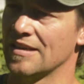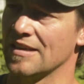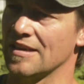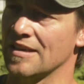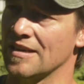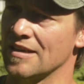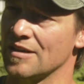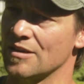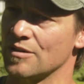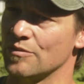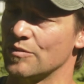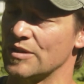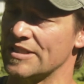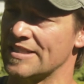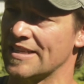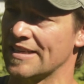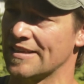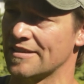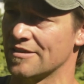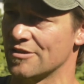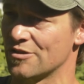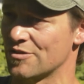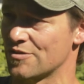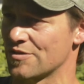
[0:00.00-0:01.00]
uh, and we
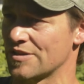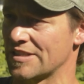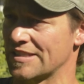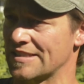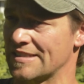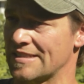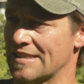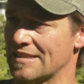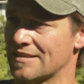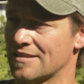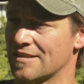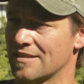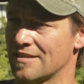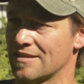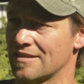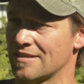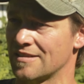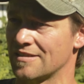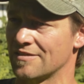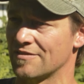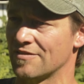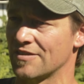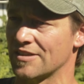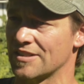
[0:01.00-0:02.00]
take nutrient
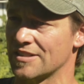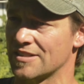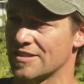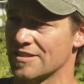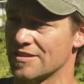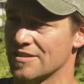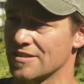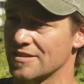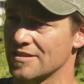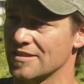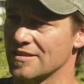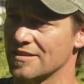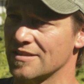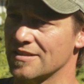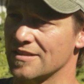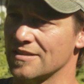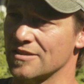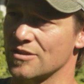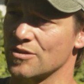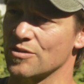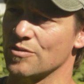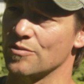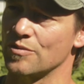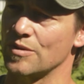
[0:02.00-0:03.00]
density very seriously.
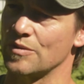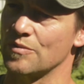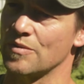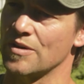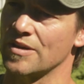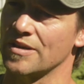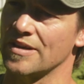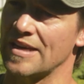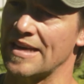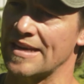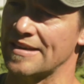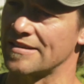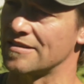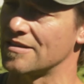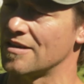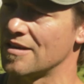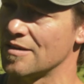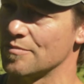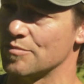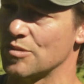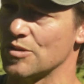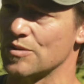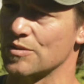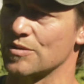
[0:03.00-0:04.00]
And so we want to add
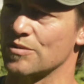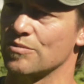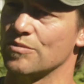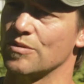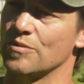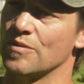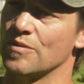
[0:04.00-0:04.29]
compost. We